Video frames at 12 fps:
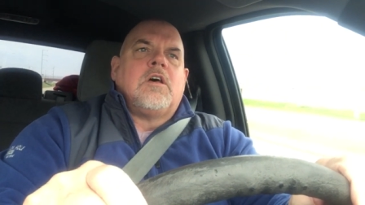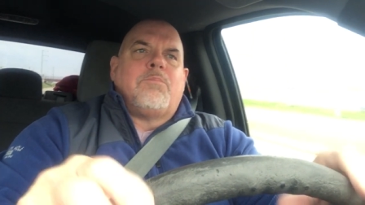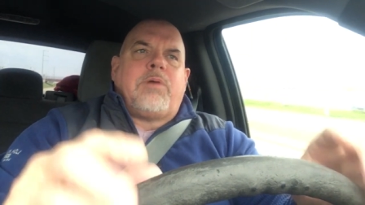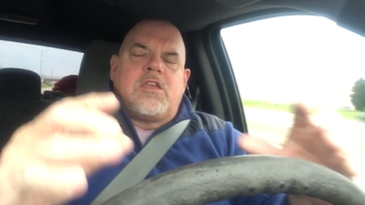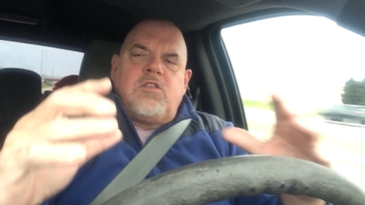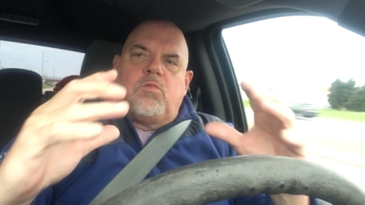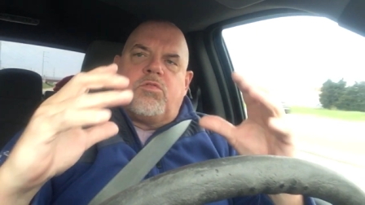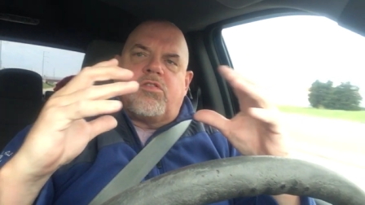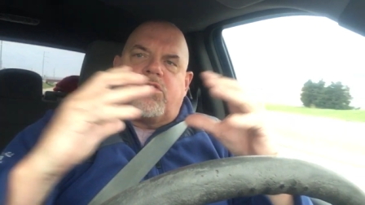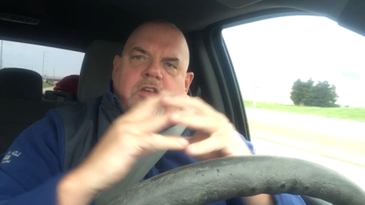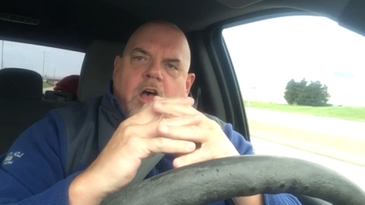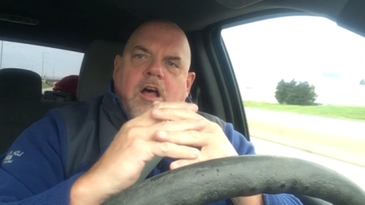but you
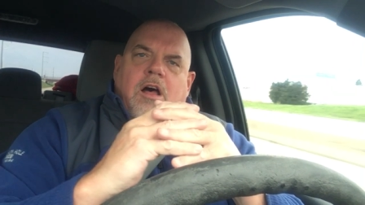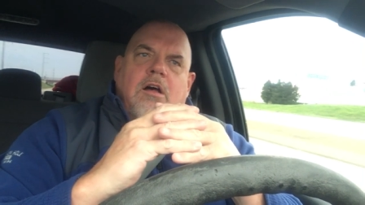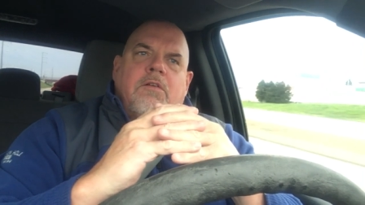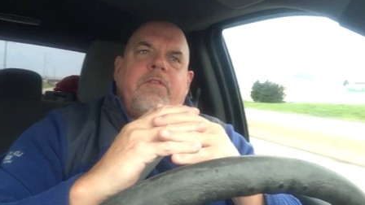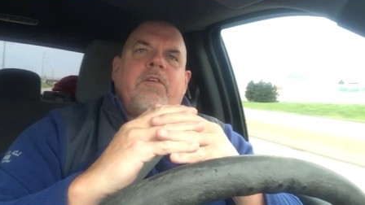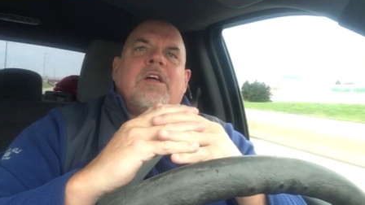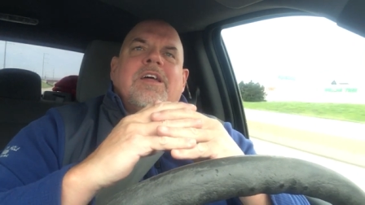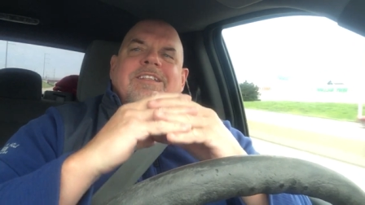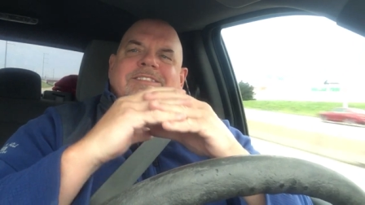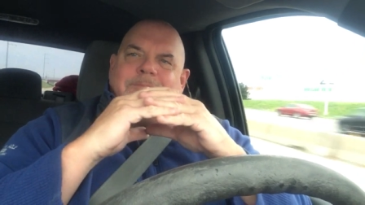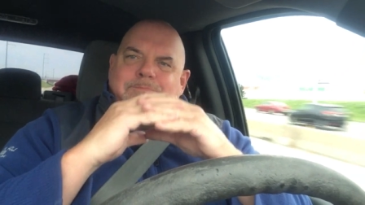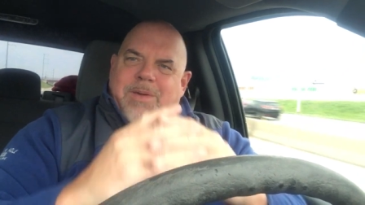solve
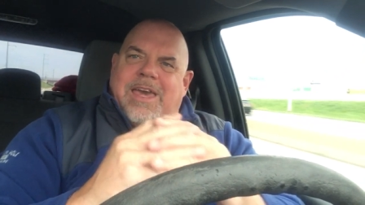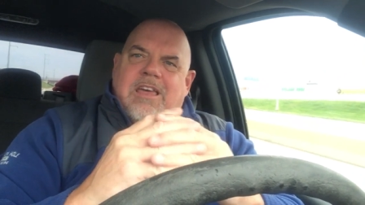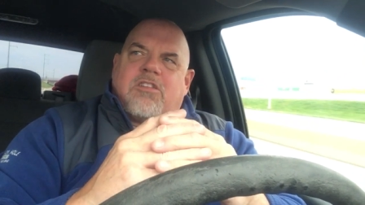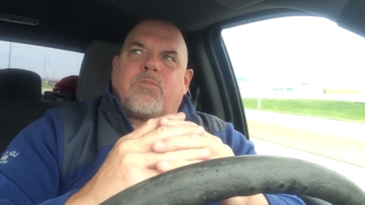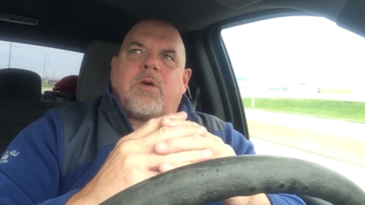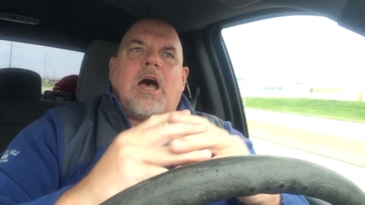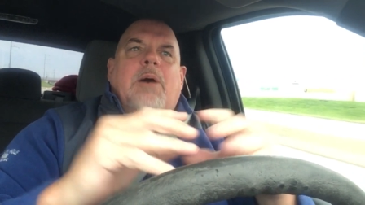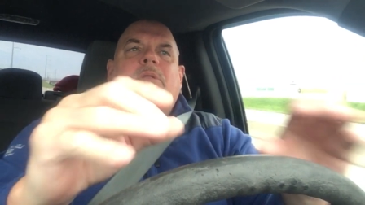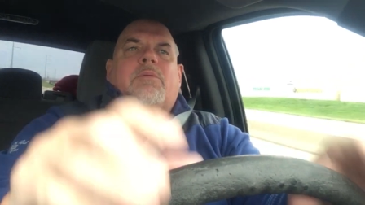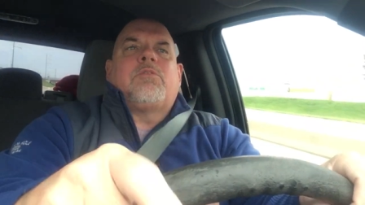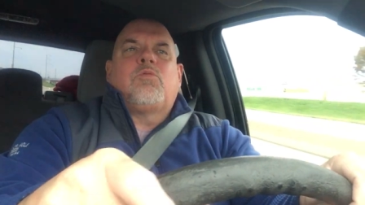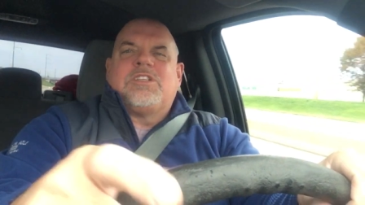the biggest
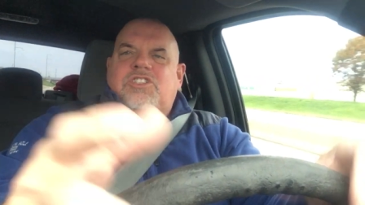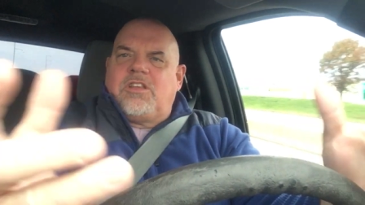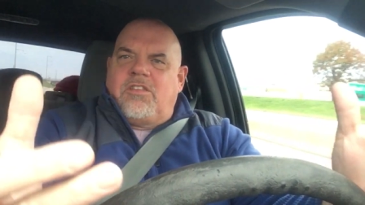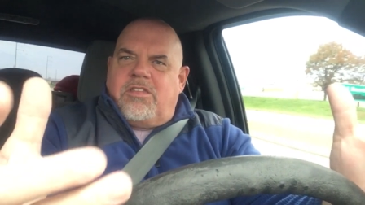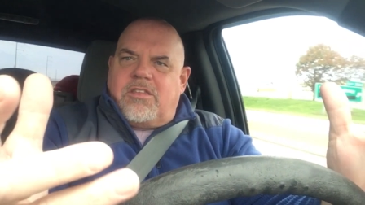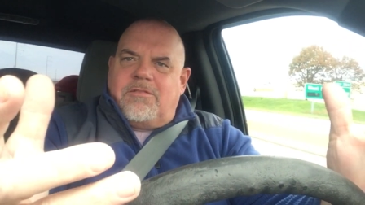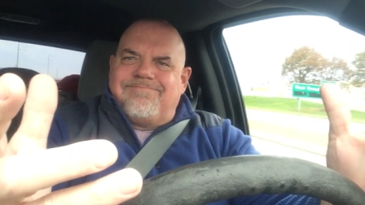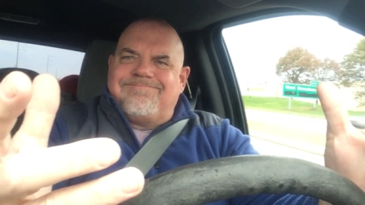problem, which is